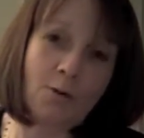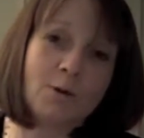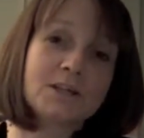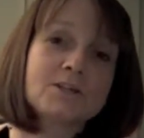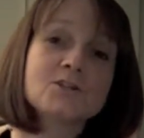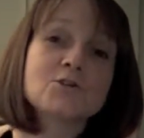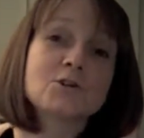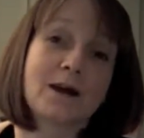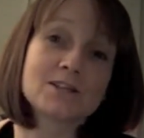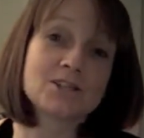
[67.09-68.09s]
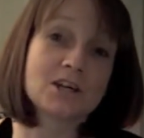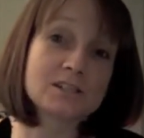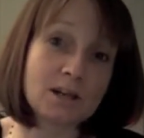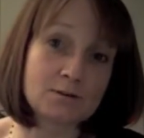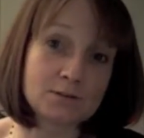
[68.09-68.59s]
Well, I can assure you, actually, I
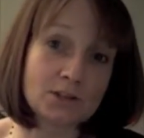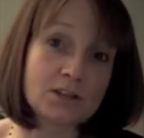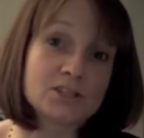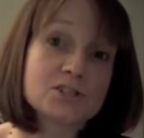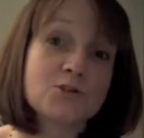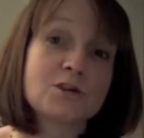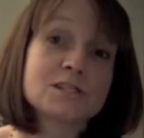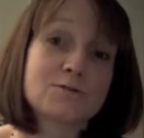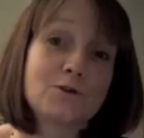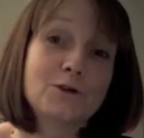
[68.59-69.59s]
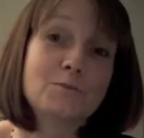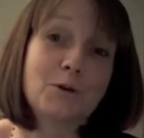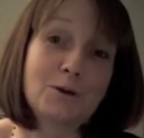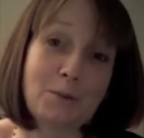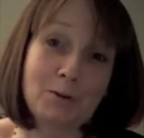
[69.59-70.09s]
don't. I just knock his
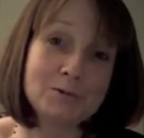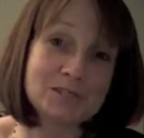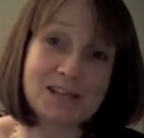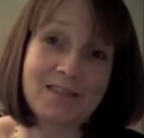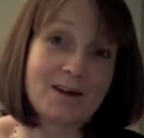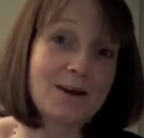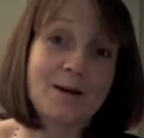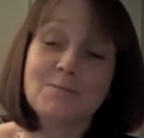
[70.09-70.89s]
food bottles together